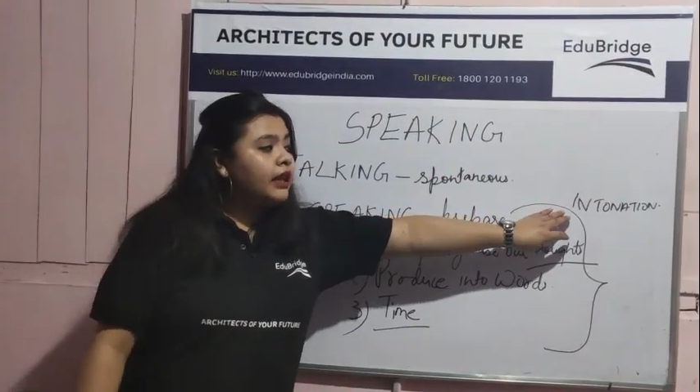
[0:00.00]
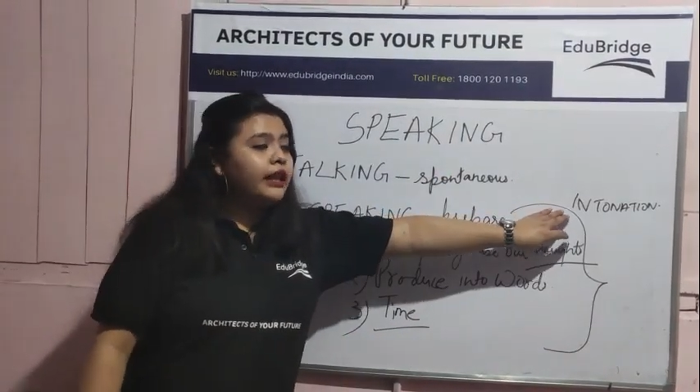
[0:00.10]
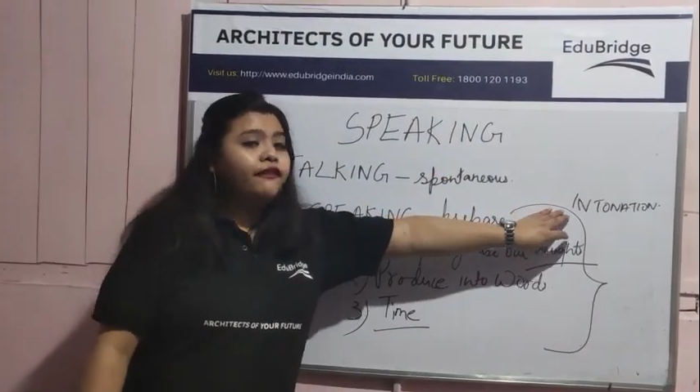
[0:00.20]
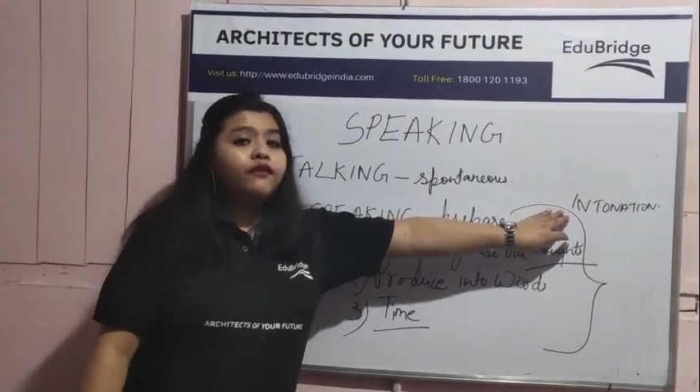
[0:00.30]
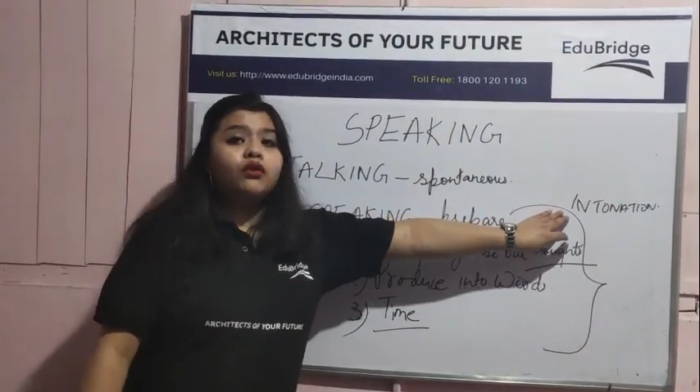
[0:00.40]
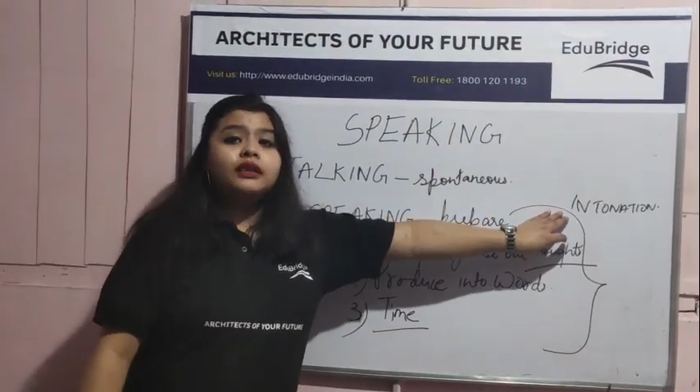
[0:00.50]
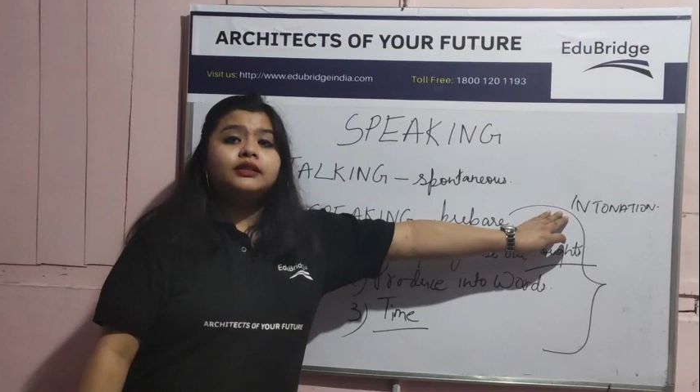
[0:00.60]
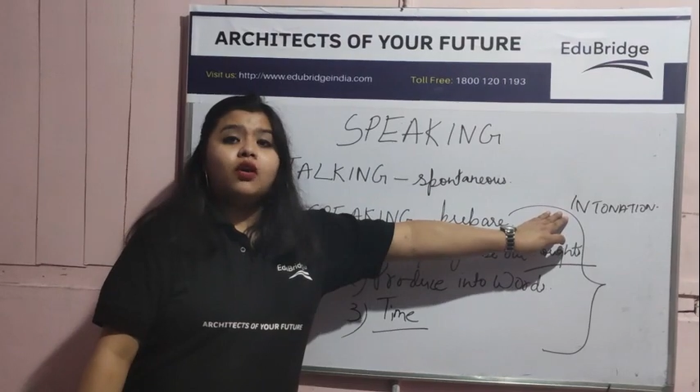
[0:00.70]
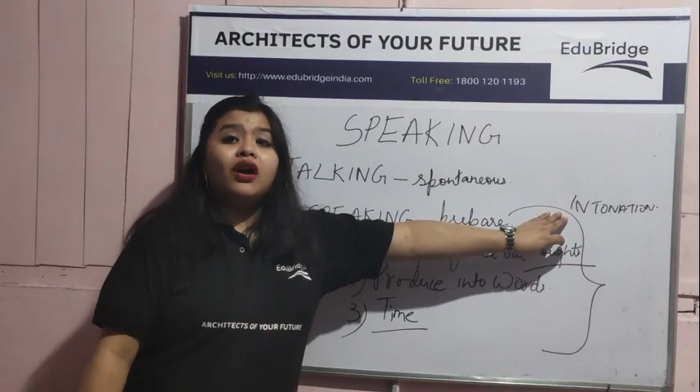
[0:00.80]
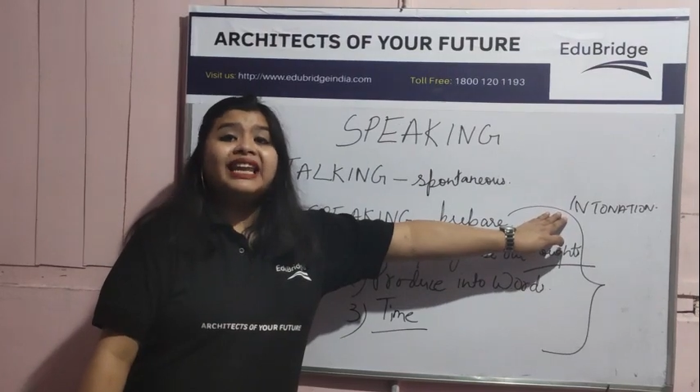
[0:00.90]
lay
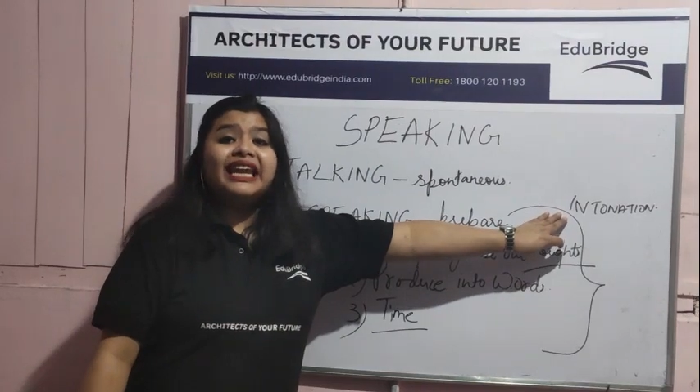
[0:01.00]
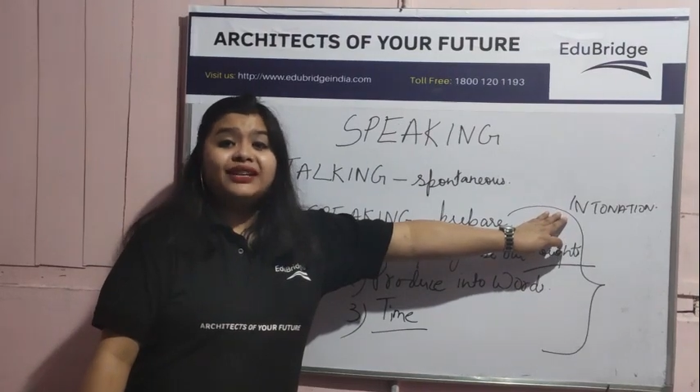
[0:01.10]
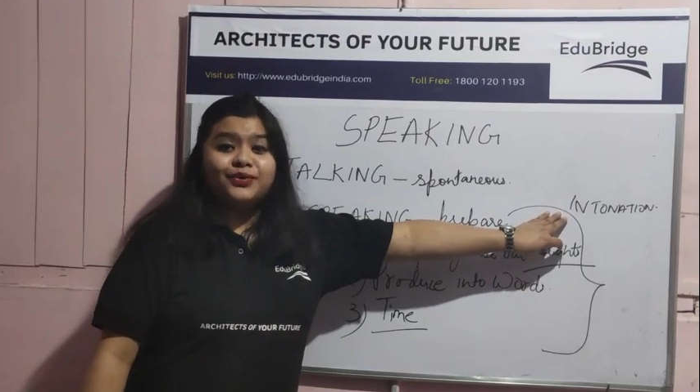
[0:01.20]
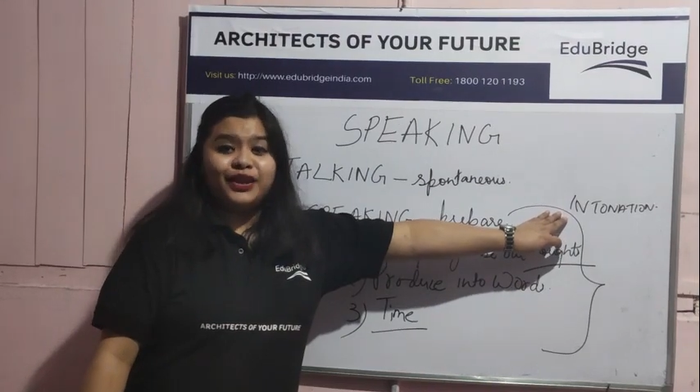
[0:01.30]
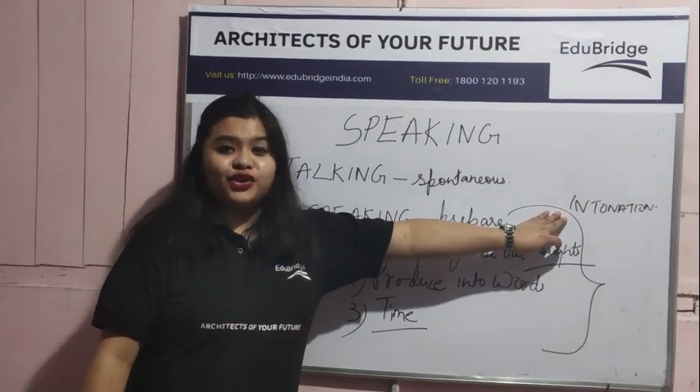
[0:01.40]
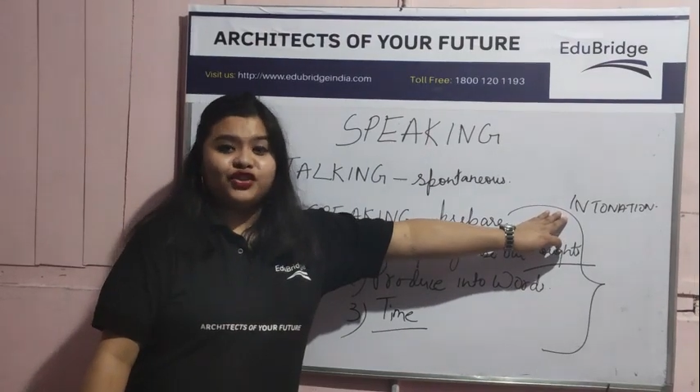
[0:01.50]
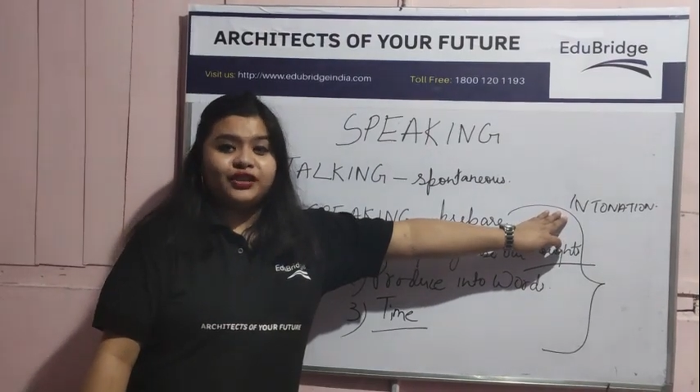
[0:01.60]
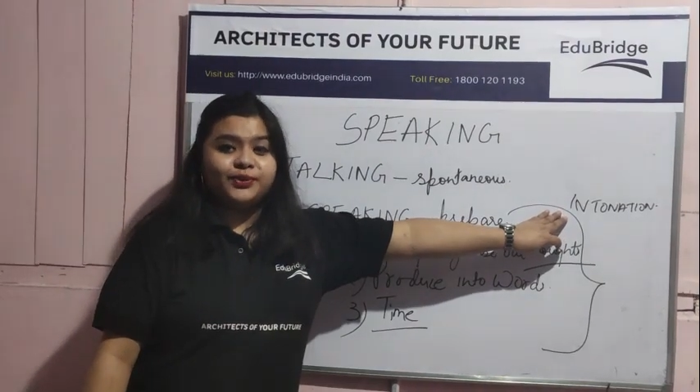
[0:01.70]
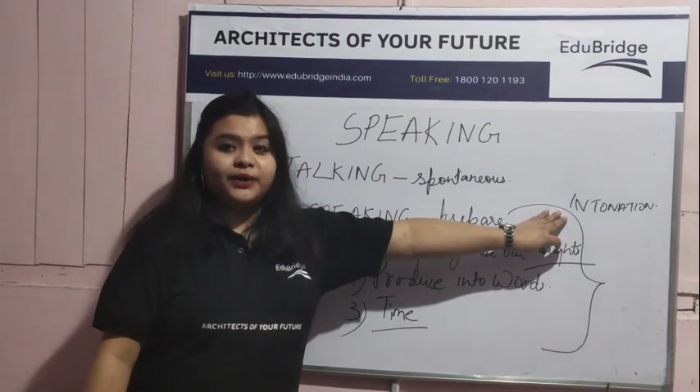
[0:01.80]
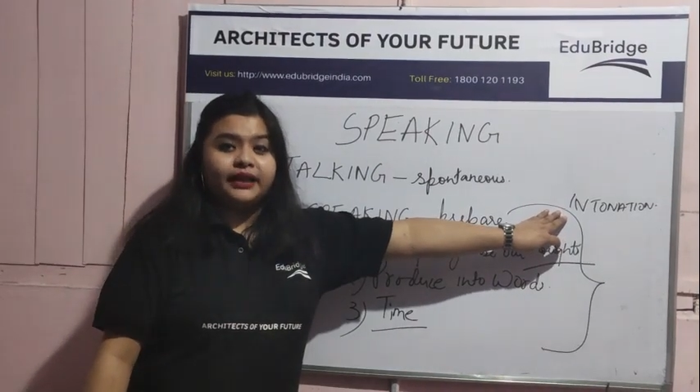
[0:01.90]
focus on intonation
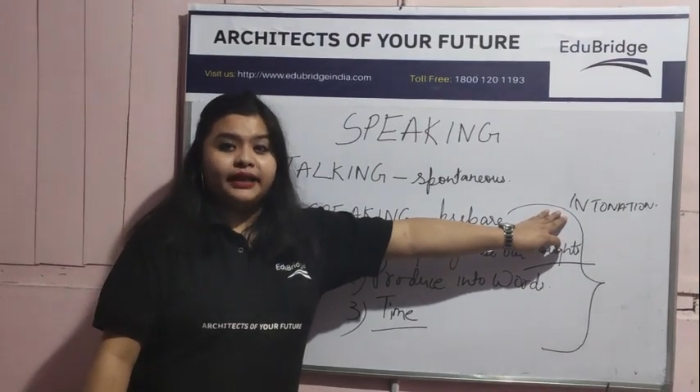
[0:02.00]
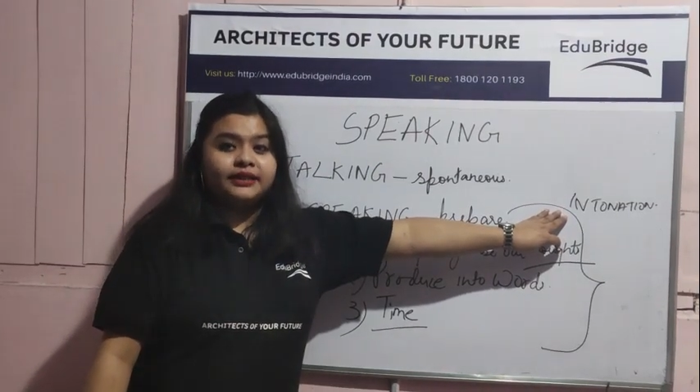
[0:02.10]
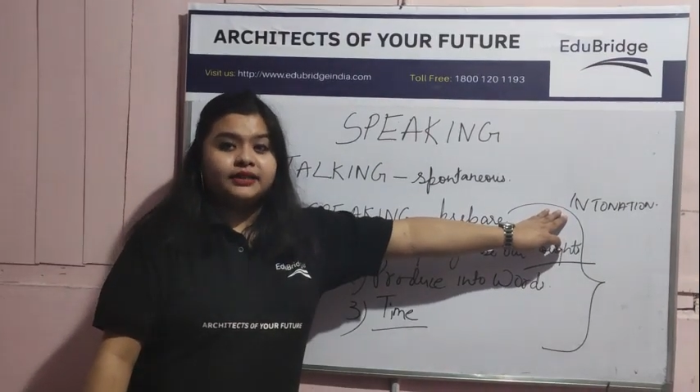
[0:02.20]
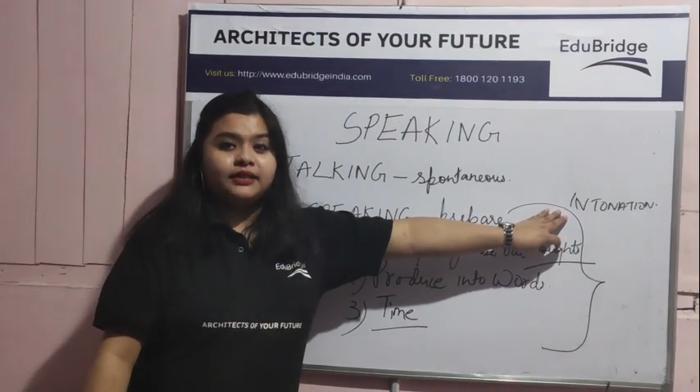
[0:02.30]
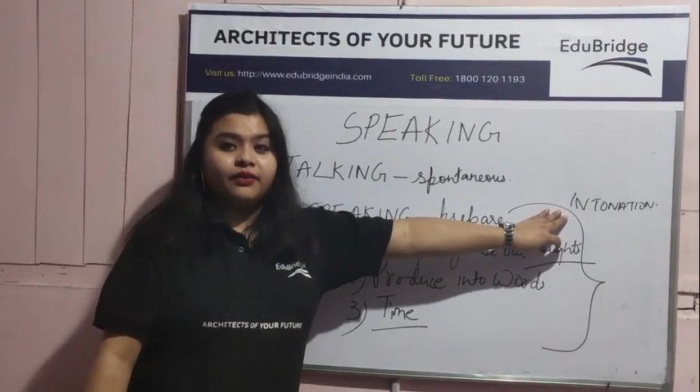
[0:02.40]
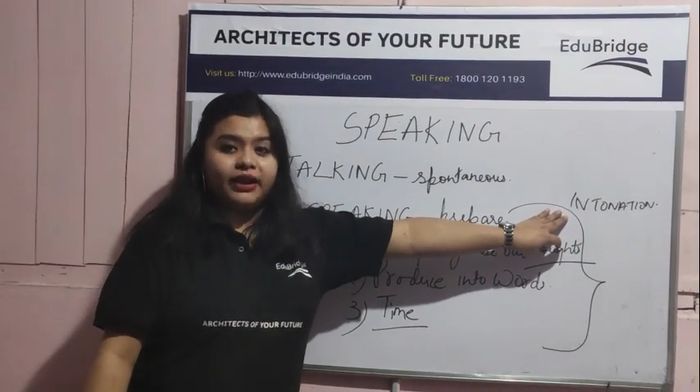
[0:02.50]
as well, guys.